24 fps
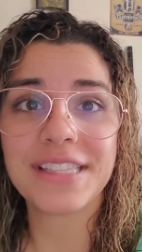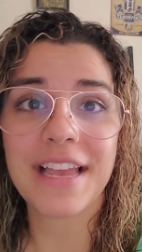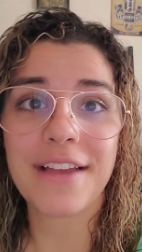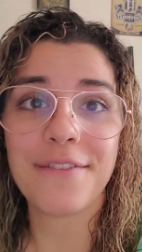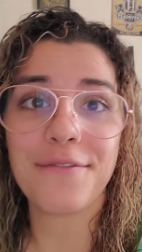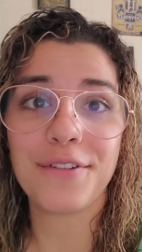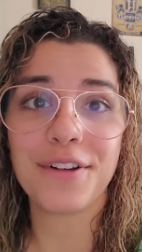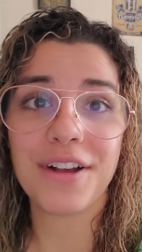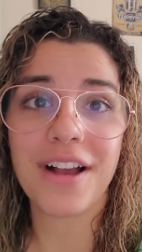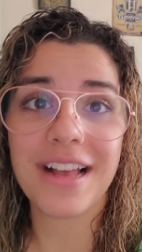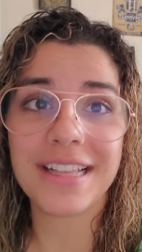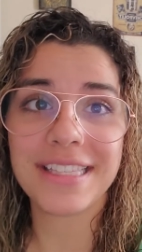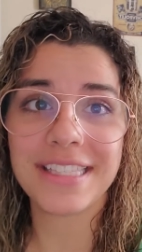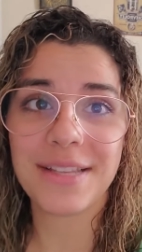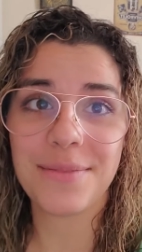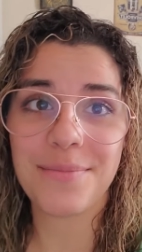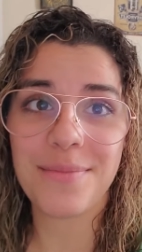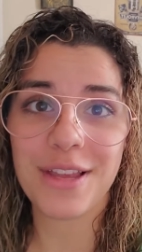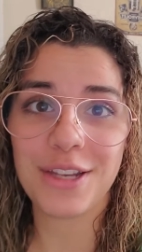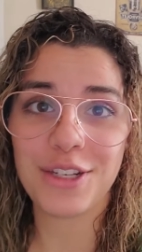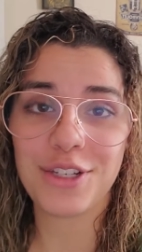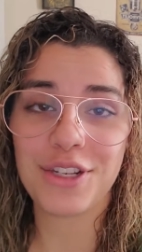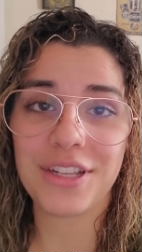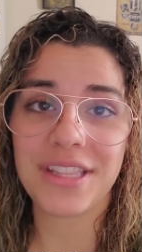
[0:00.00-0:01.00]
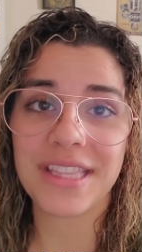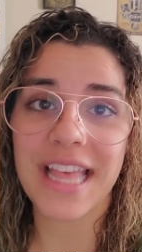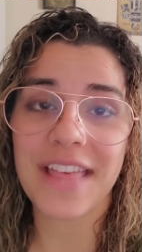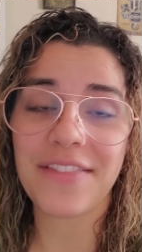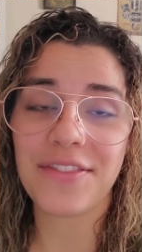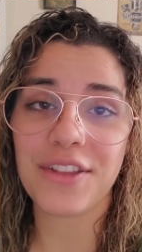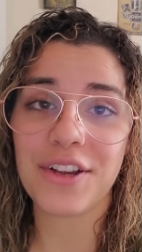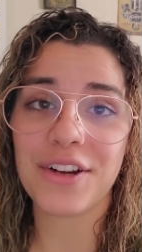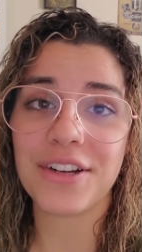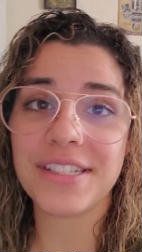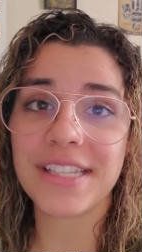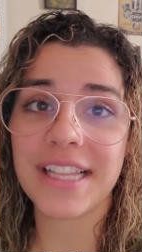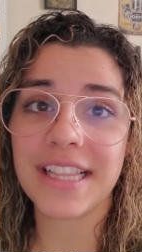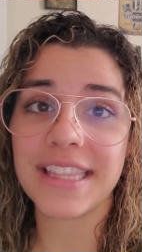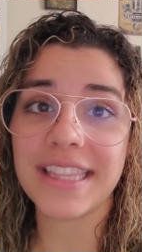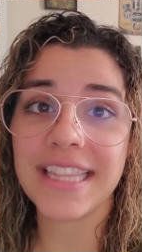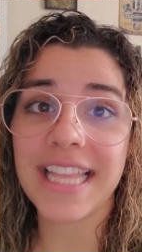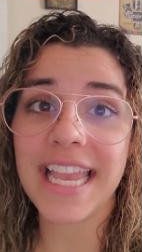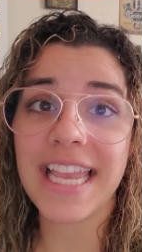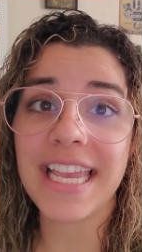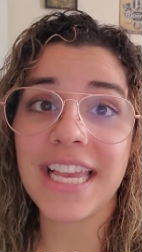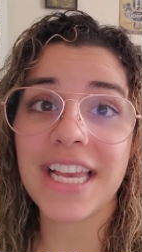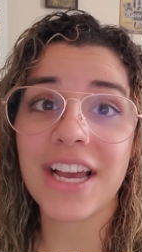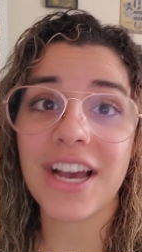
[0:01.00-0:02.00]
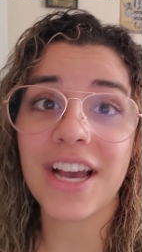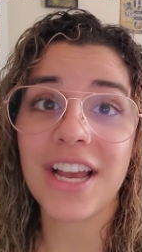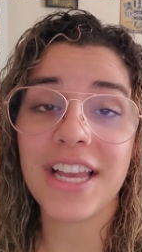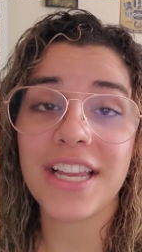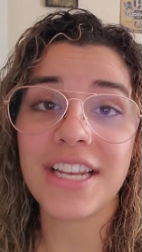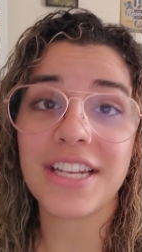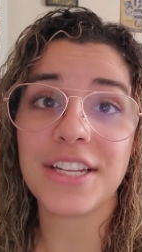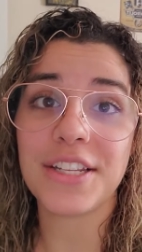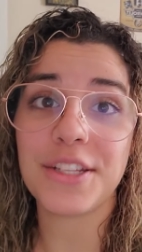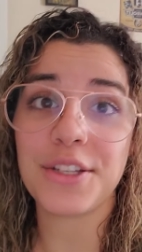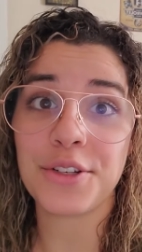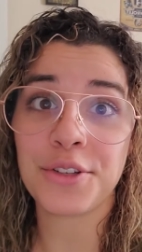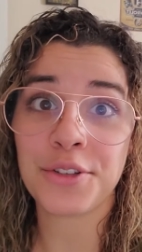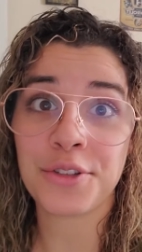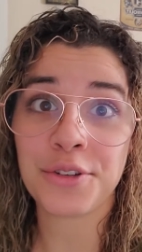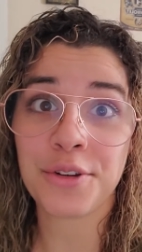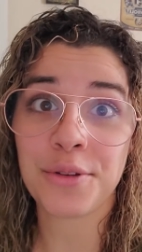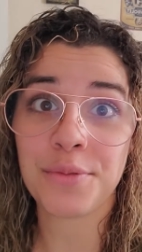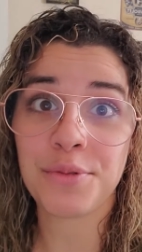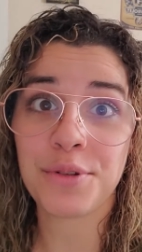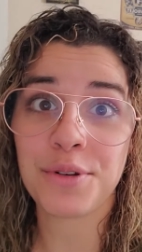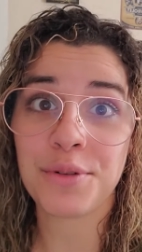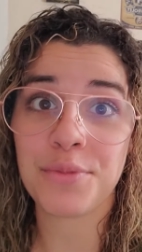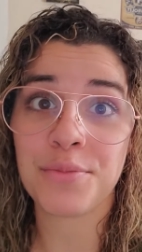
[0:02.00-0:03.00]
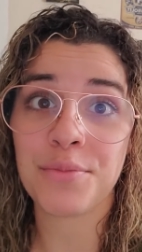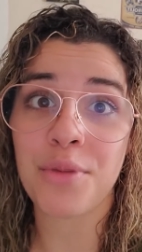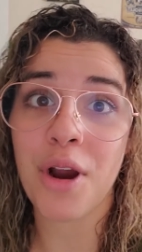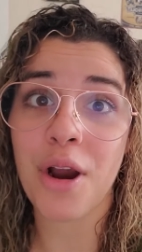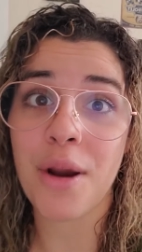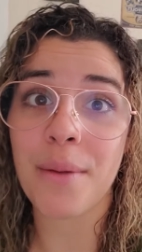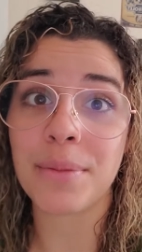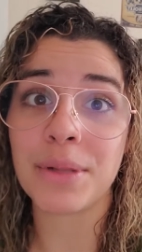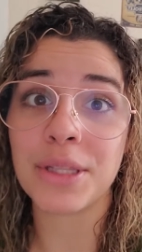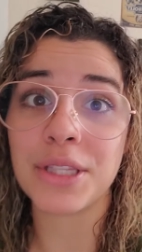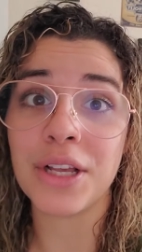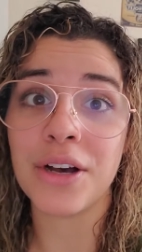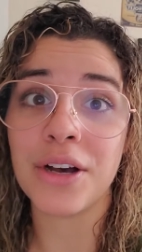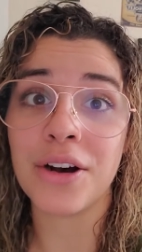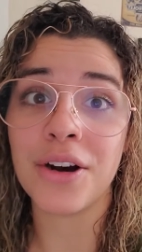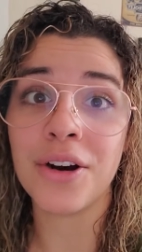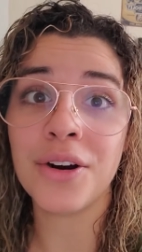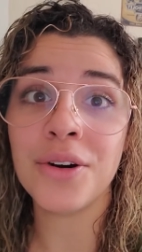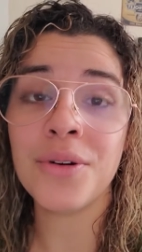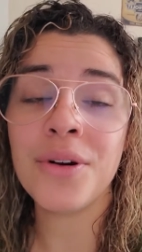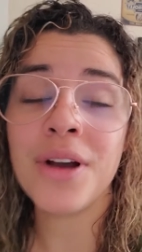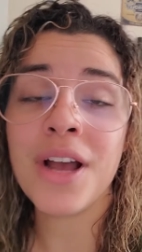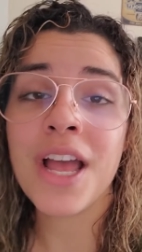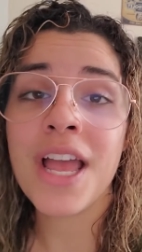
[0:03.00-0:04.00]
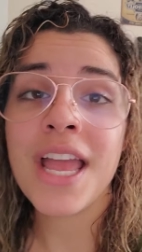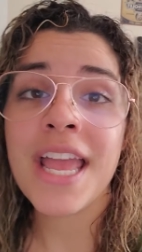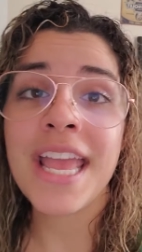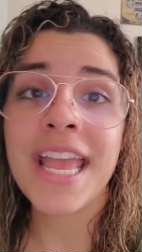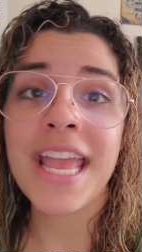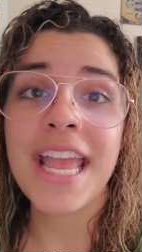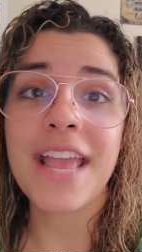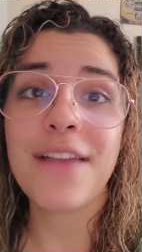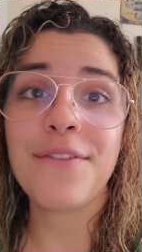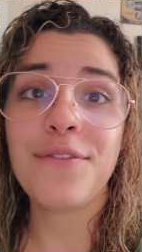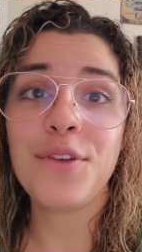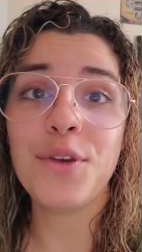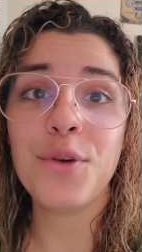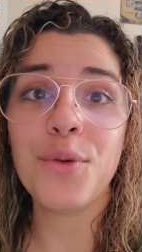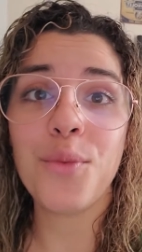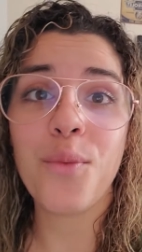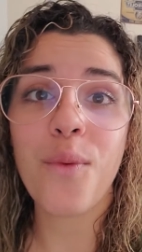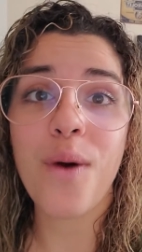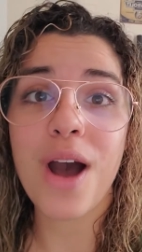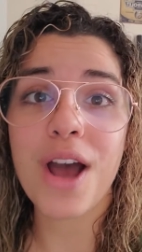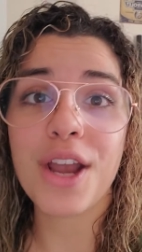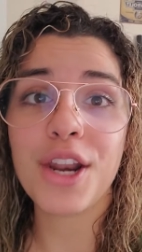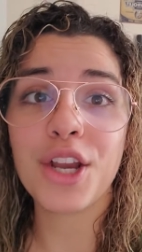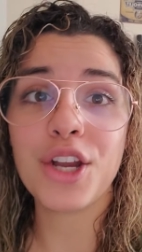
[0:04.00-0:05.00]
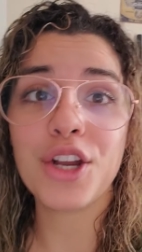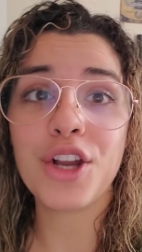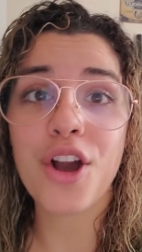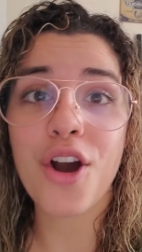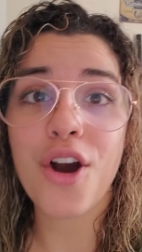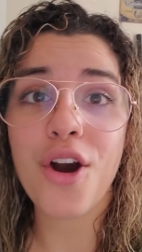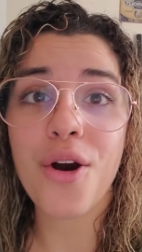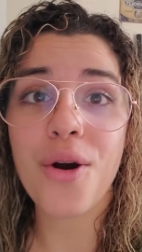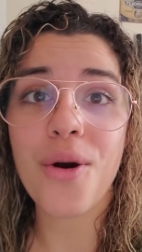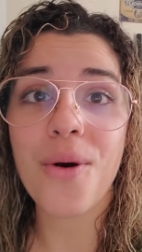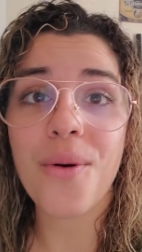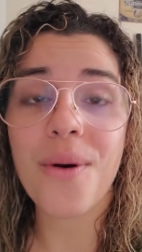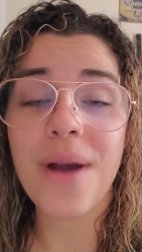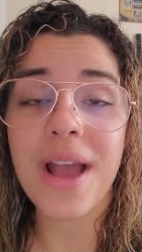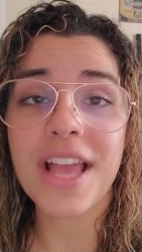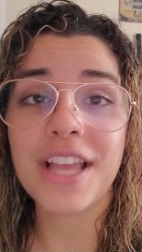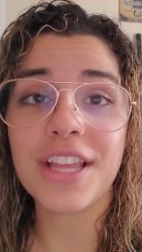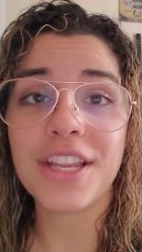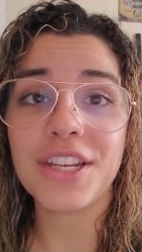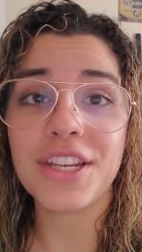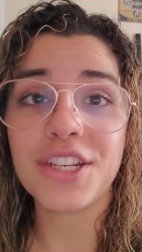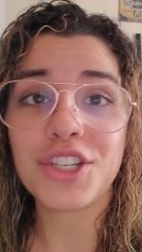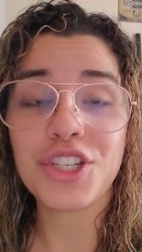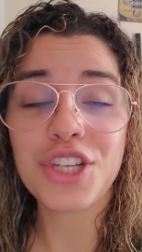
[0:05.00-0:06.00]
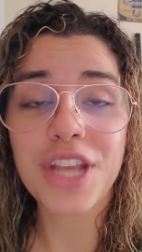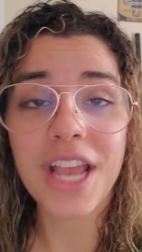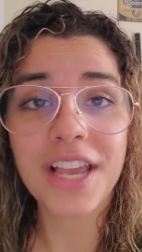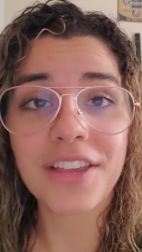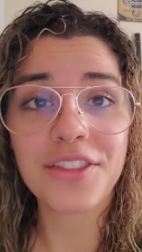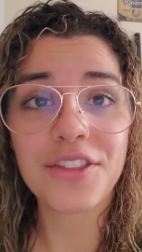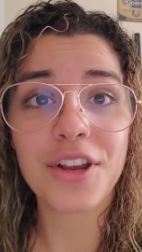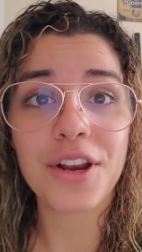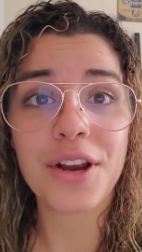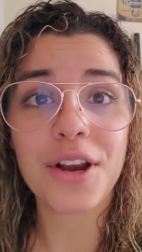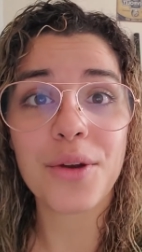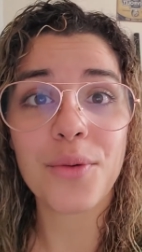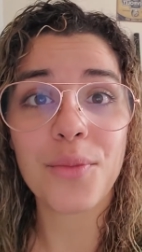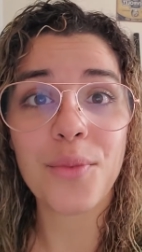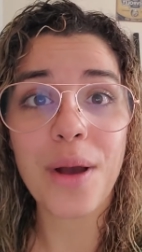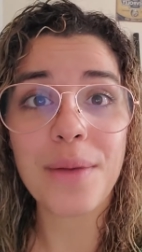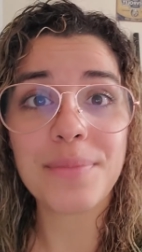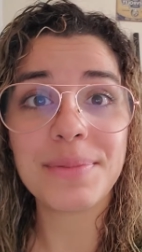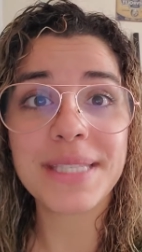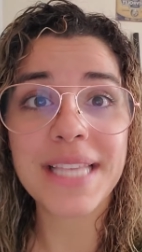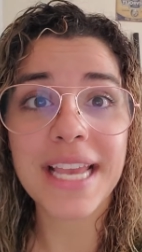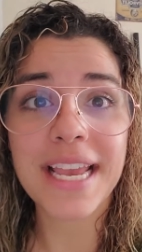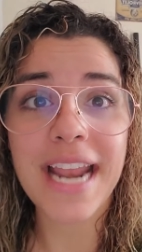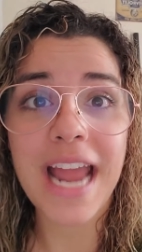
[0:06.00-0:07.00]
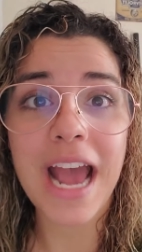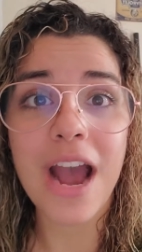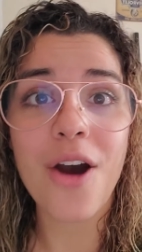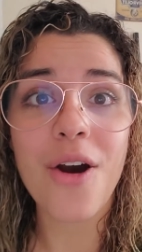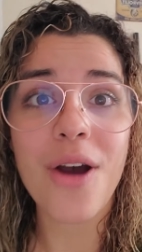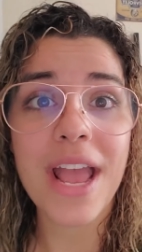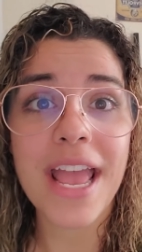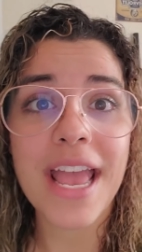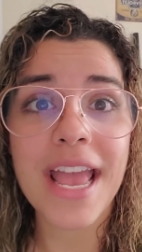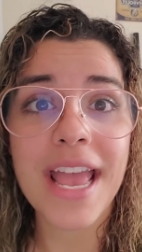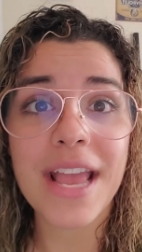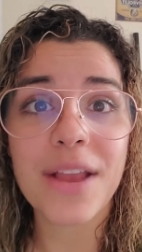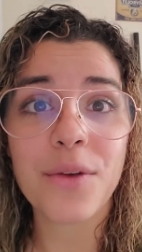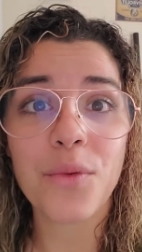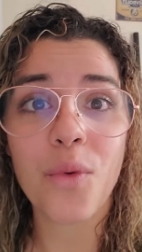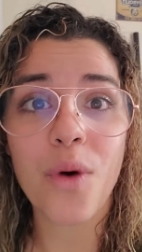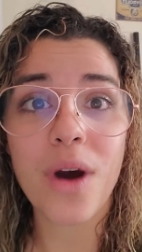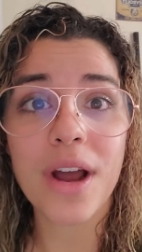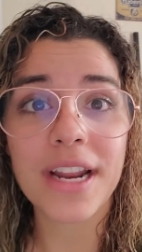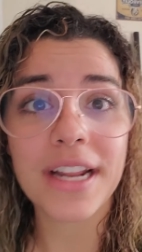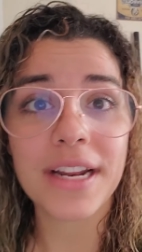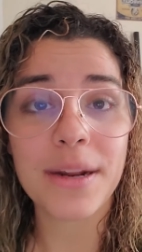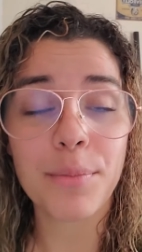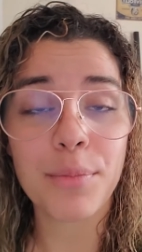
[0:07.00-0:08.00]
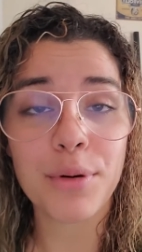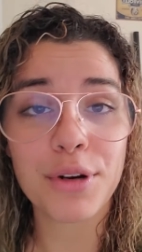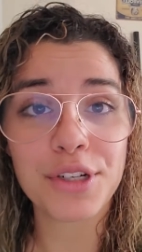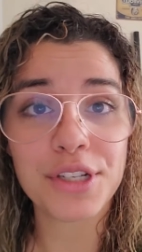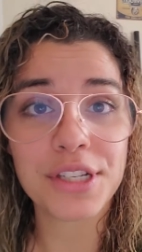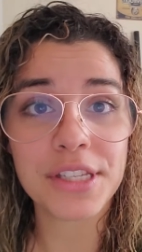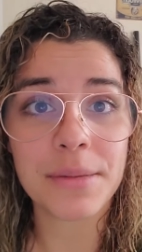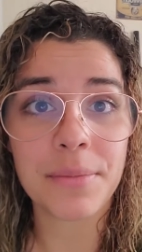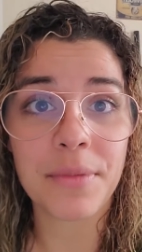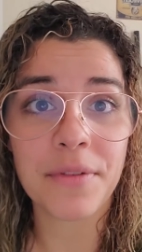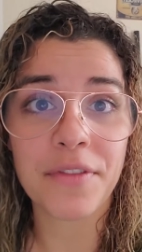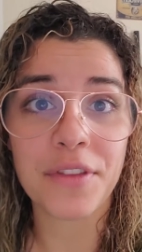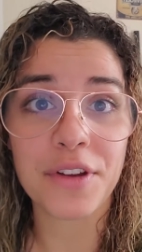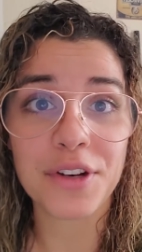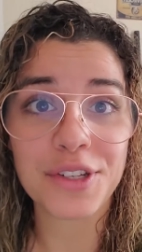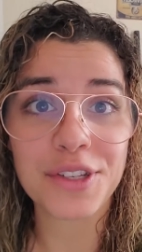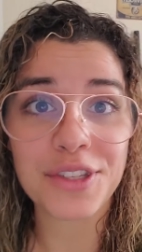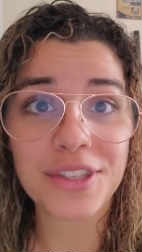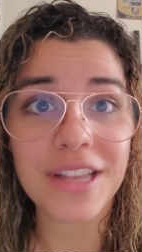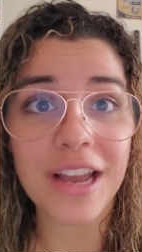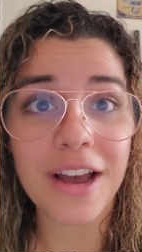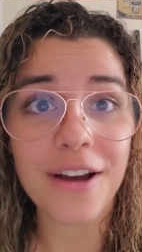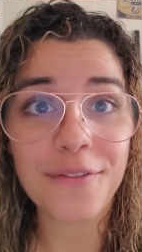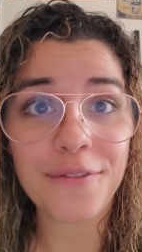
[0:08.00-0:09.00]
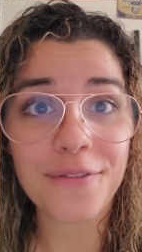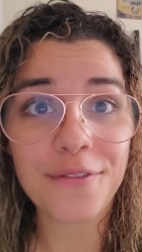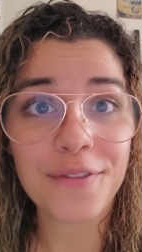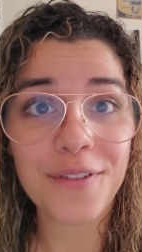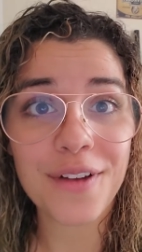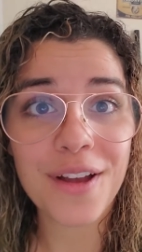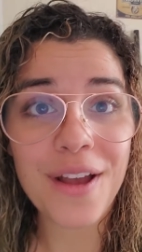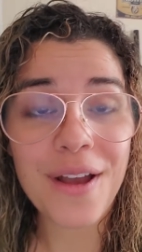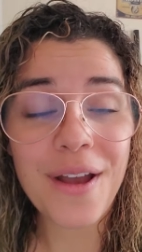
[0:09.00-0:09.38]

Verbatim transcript: I forgot to mention that there is a link in the description bar below if you want to go and check their website out and wanted to purchase some of their stuff.